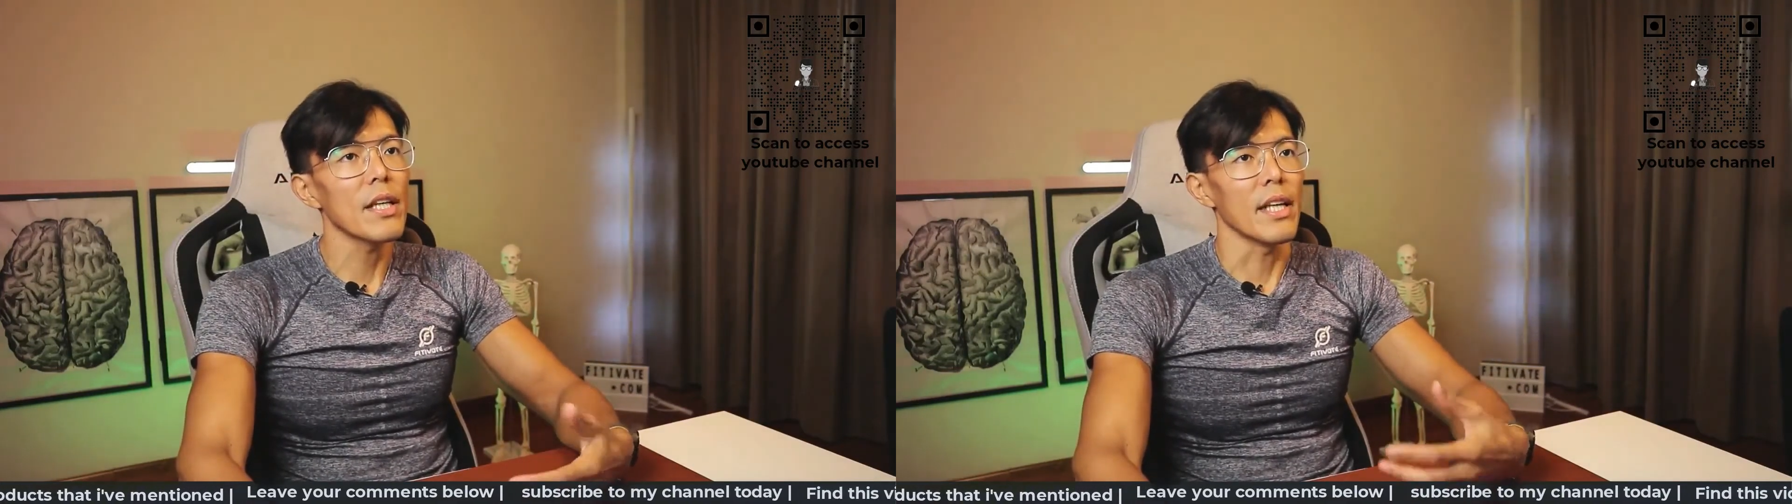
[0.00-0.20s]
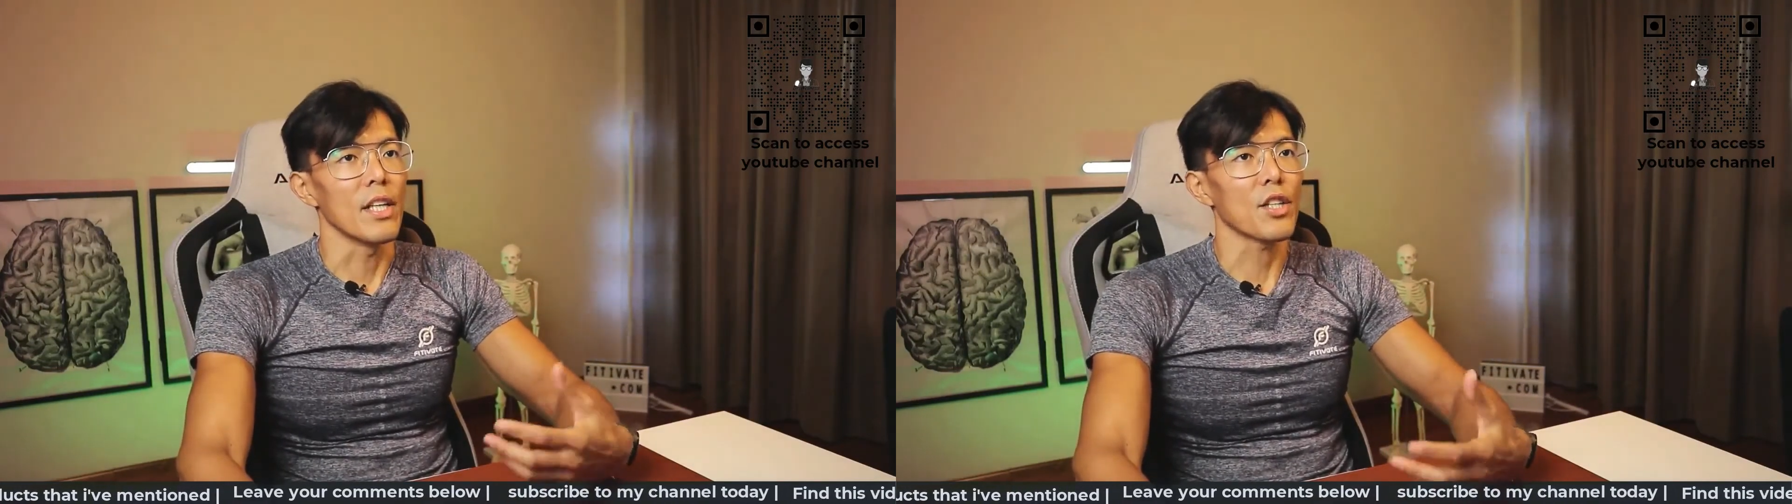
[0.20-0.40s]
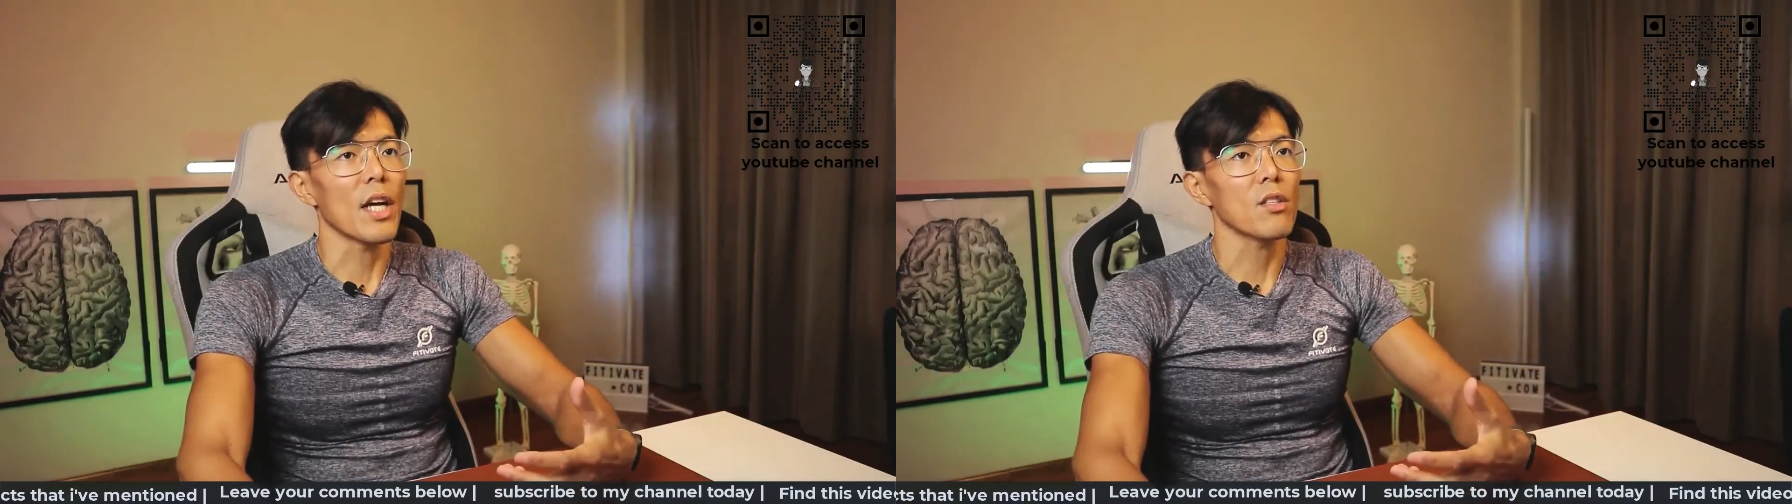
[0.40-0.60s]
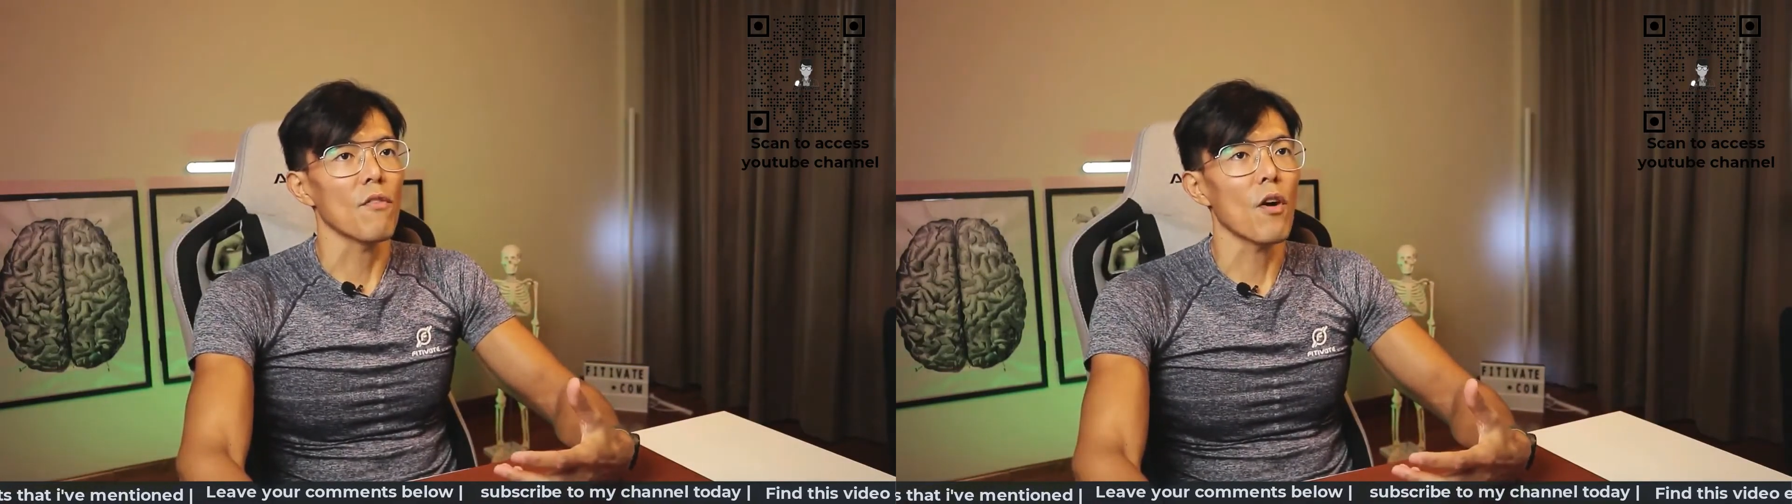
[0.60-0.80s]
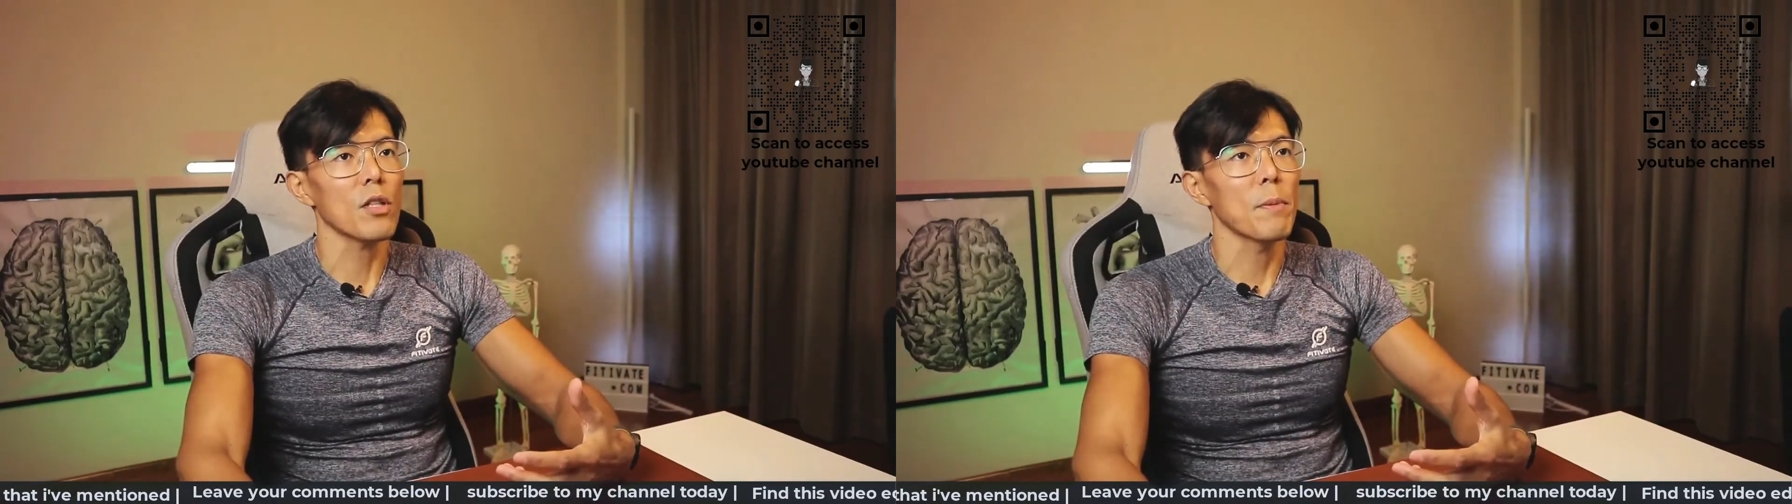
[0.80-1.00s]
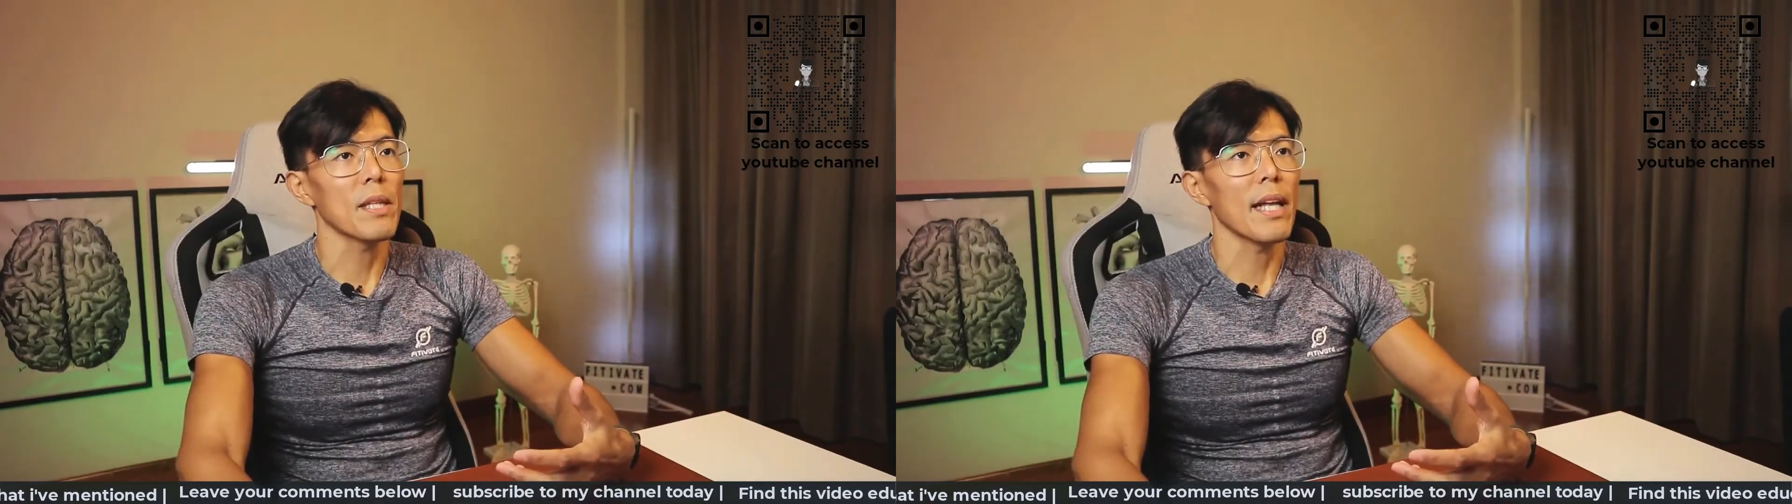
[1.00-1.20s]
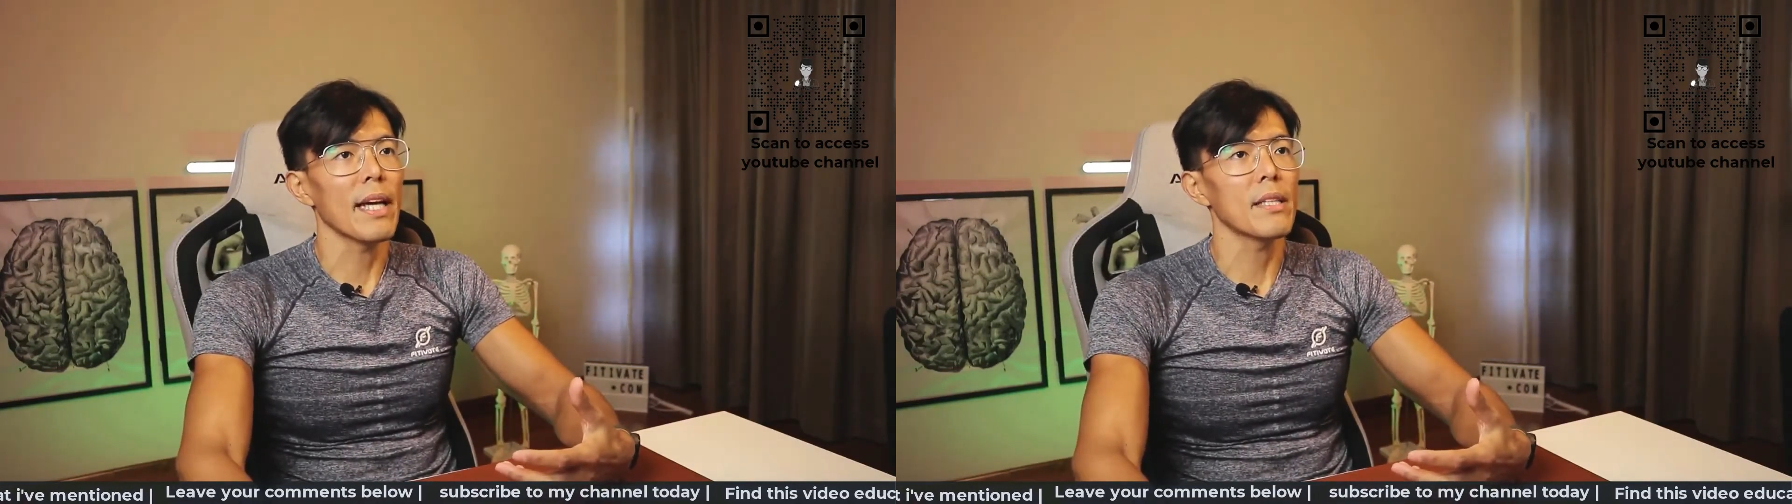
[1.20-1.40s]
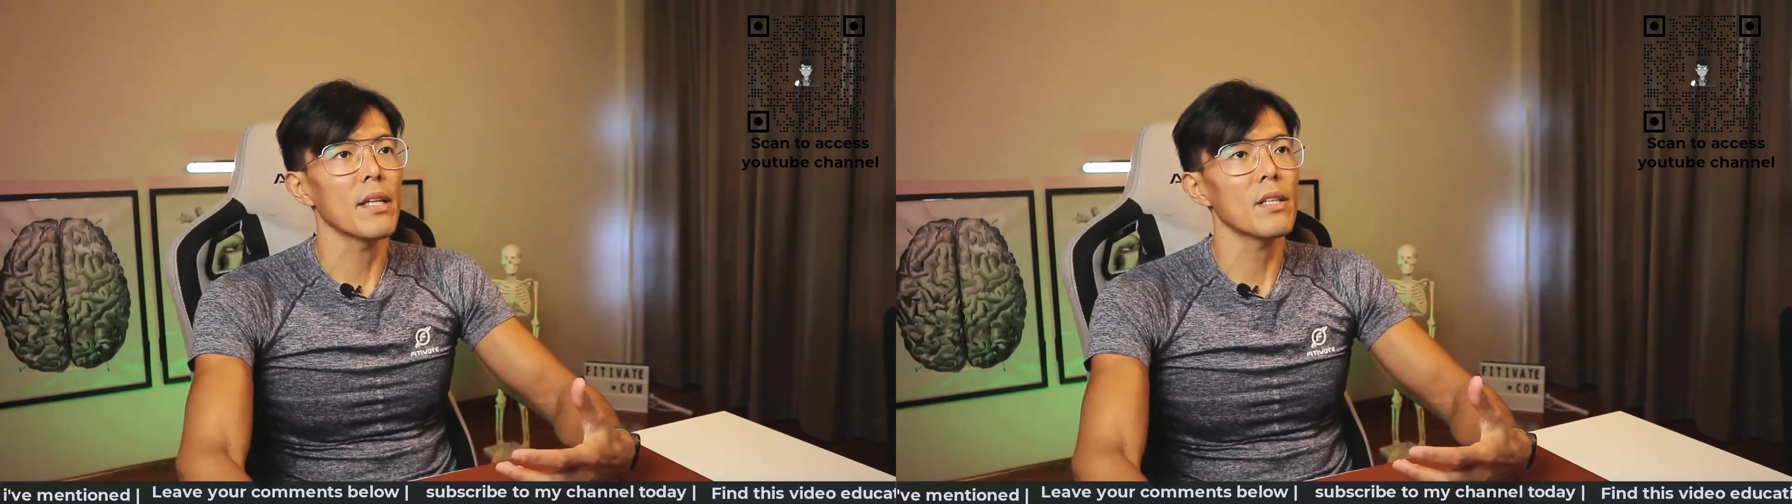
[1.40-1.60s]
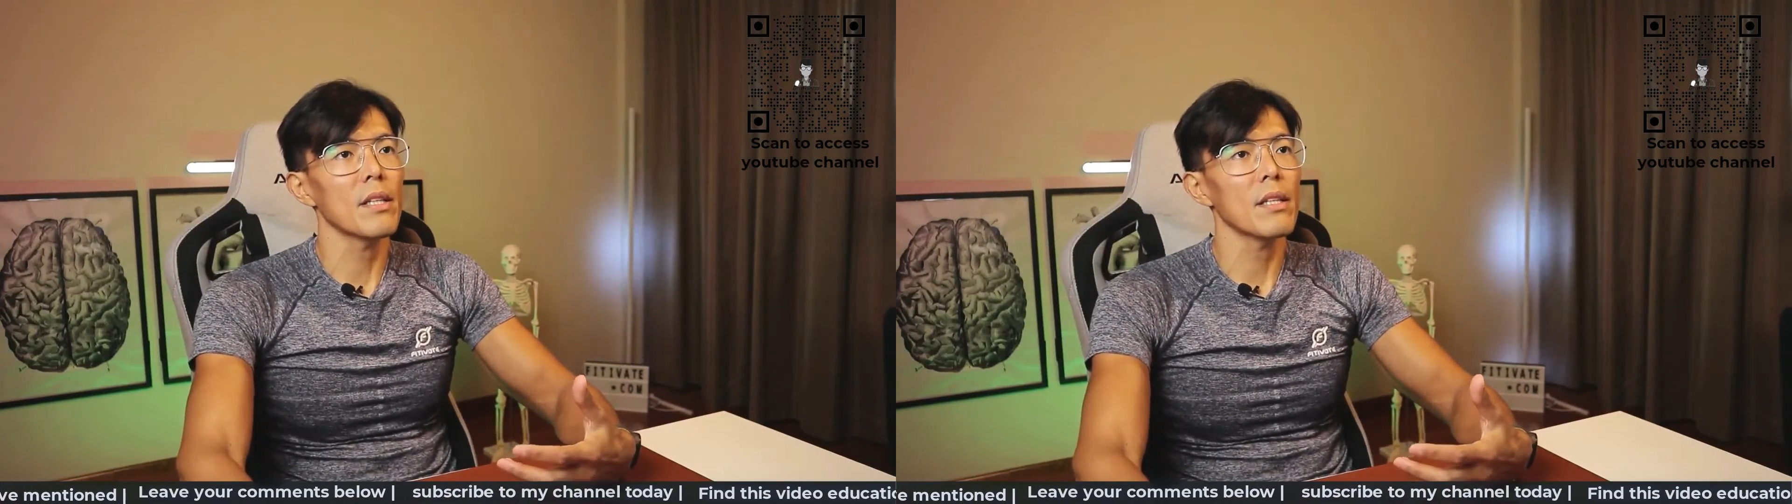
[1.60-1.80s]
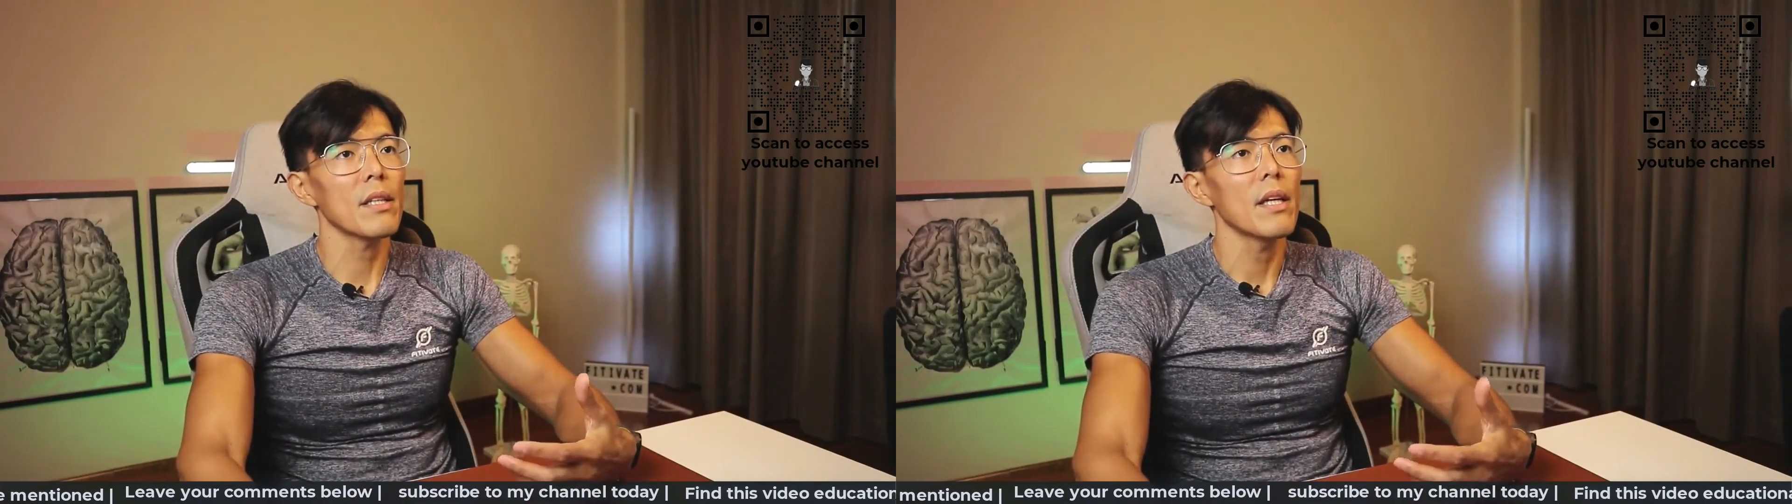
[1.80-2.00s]
in the chance of
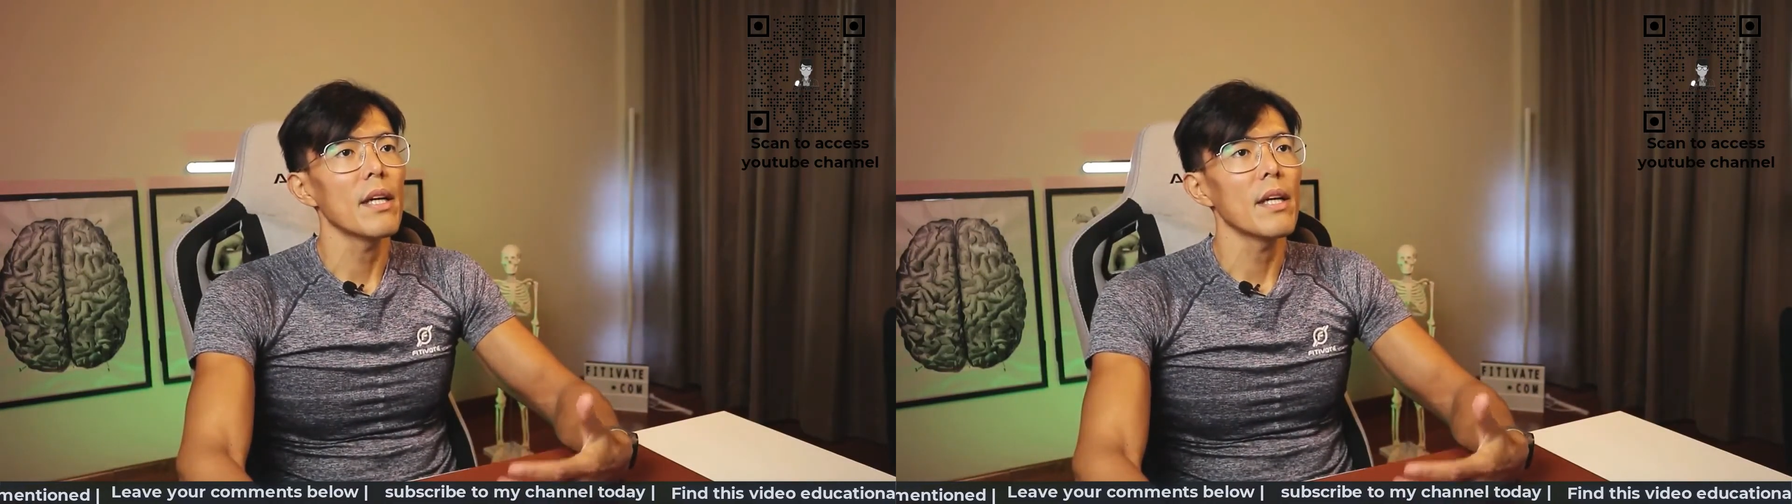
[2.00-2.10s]
hospitalization